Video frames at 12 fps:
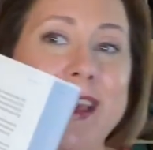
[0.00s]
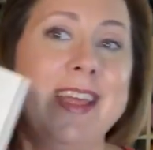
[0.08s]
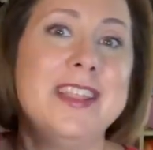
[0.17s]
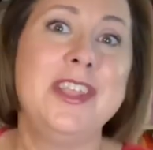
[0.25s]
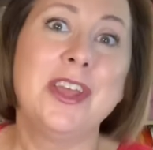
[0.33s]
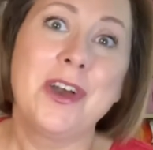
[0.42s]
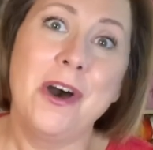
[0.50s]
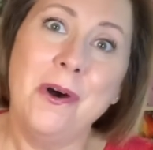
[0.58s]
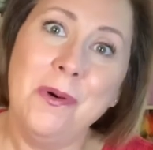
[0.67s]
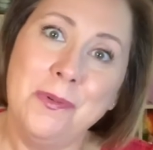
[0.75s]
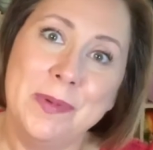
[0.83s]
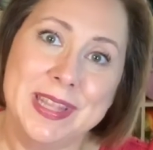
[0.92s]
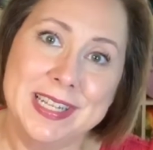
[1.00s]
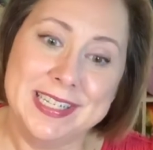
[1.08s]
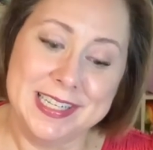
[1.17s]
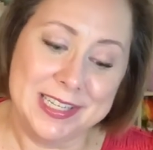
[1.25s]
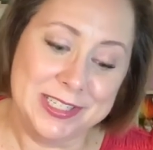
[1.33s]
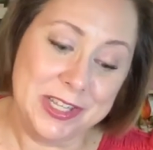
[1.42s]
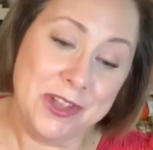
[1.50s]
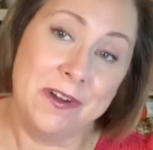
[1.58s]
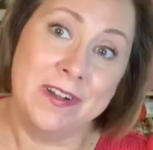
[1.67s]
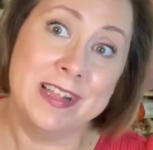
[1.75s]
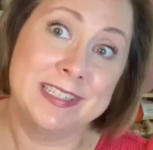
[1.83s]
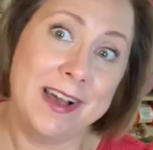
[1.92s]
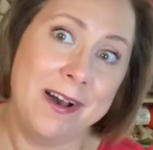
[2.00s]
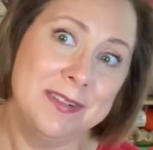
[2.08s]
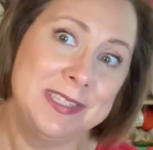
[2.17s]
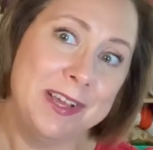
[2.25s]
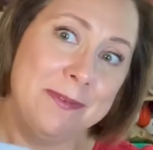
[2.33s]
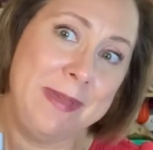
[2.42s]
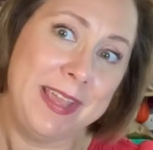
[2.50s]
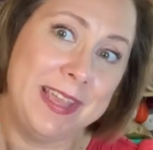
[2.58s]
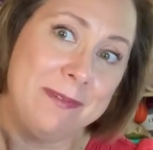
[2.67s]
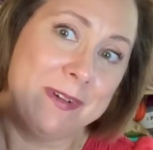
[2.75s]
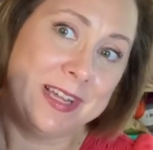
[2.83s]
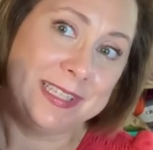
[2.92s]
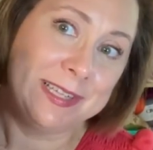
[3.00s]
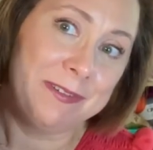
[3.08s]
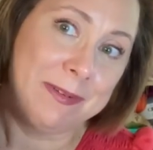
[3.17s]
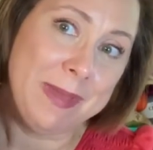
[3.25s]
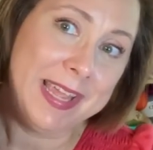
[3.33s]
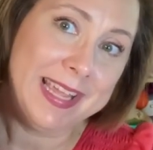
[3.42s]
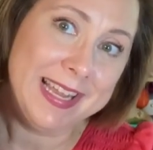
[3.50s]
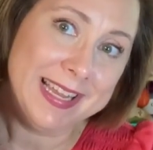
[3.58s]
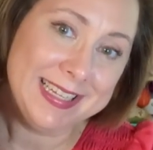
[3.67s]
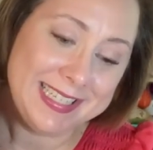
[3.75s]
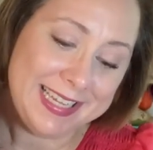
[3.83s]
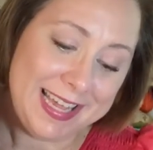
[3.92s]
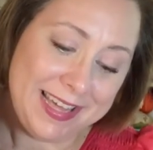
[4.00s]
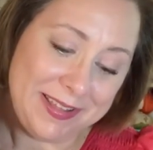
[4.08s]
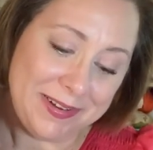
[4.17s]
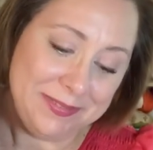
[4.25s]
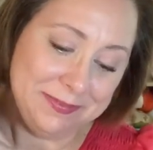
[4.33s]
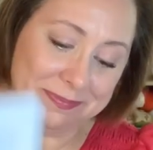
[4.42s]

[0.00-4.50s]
Nicole with Addicted to Yarn is also making one, so we're making it together.